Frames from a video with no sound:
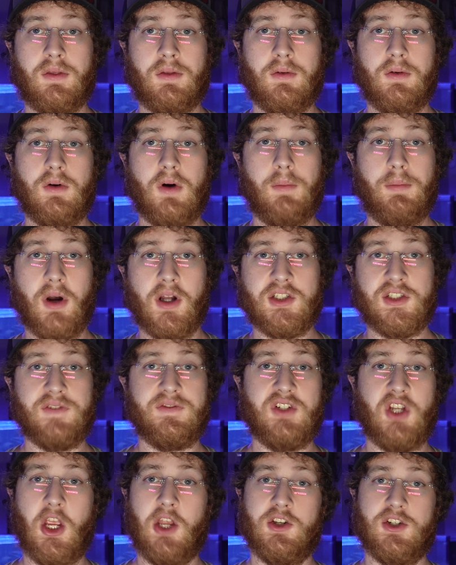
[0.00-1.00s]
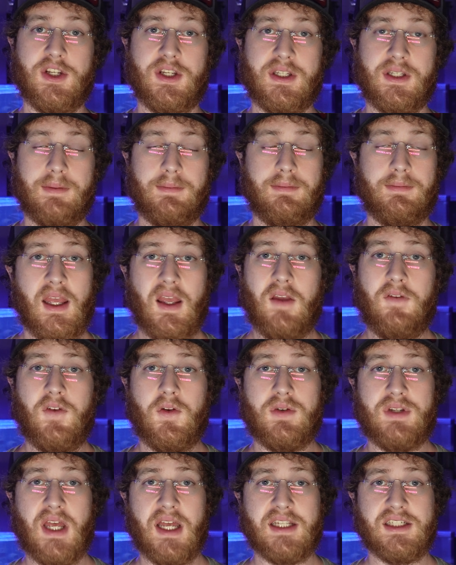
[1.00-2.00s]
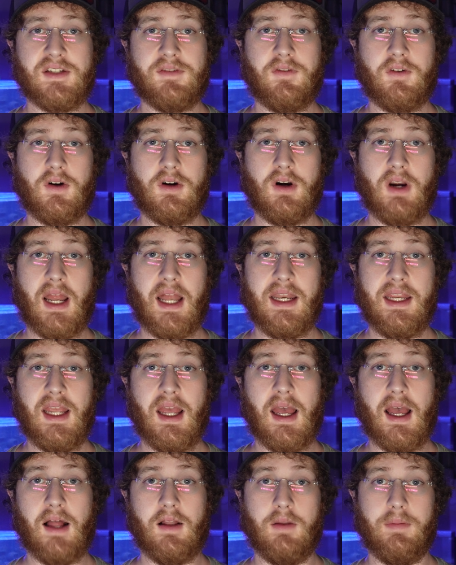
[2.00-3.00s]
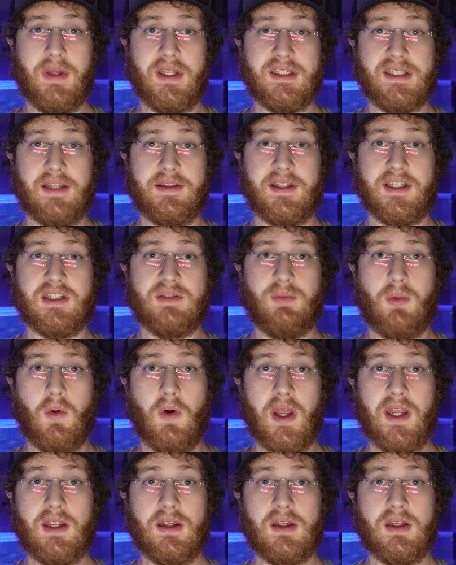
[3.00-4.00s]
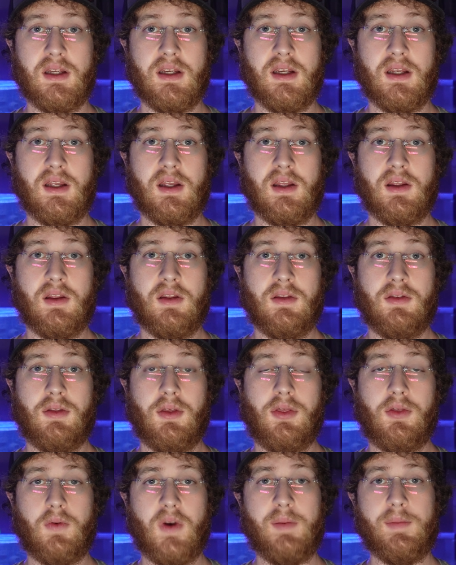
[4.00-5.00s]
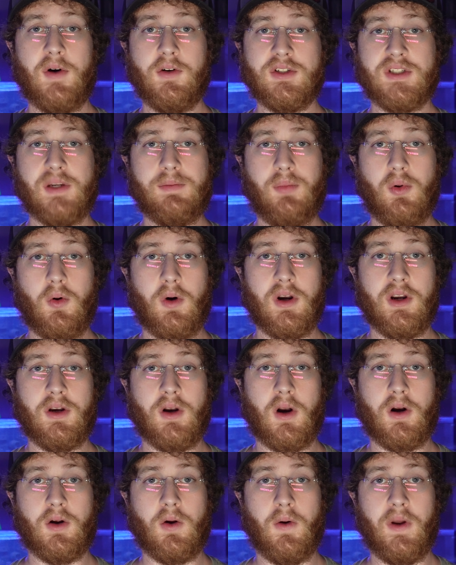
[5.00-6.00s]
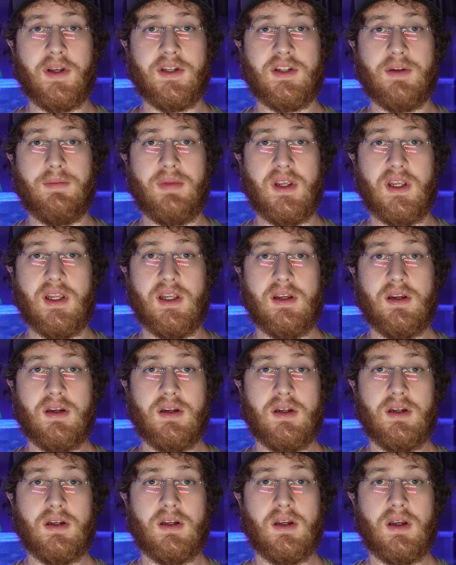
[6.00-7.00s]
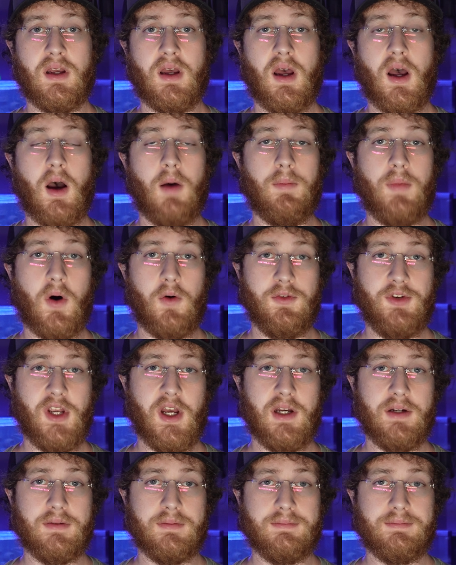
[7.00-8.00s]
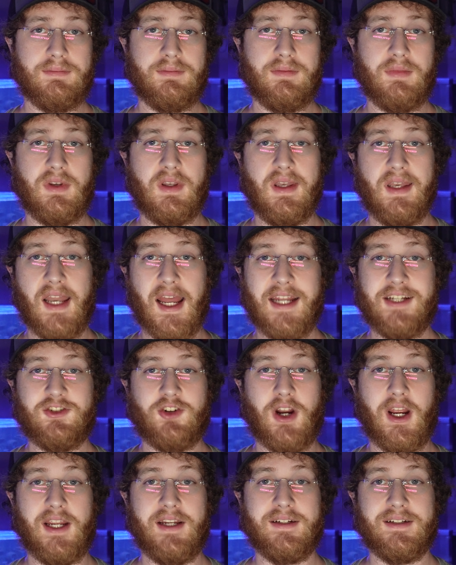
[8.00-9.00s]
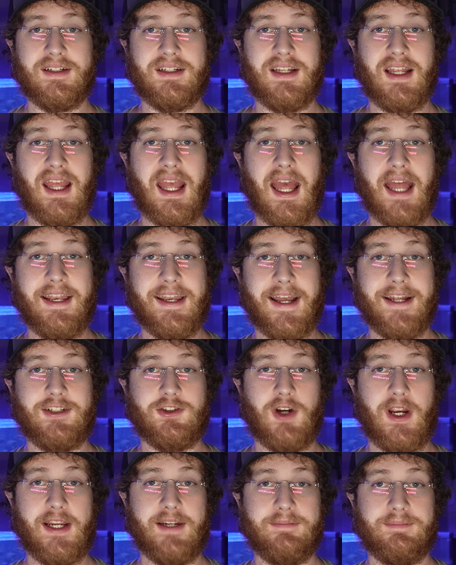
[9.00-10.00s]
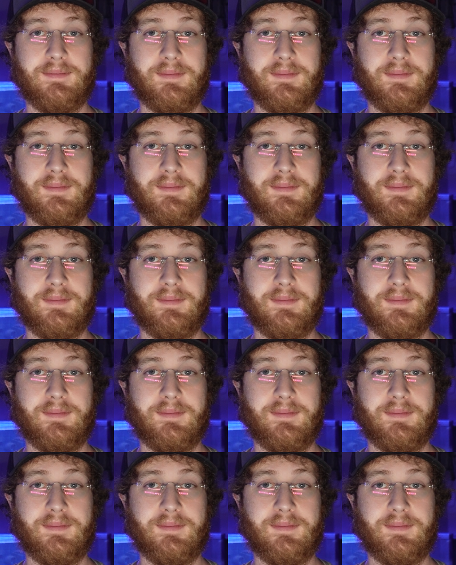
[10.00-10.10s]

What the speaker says: through a bunch of changes. If you test for any elements at this point, the 3 most important are going to be ammonia, nitrite, and nitrate.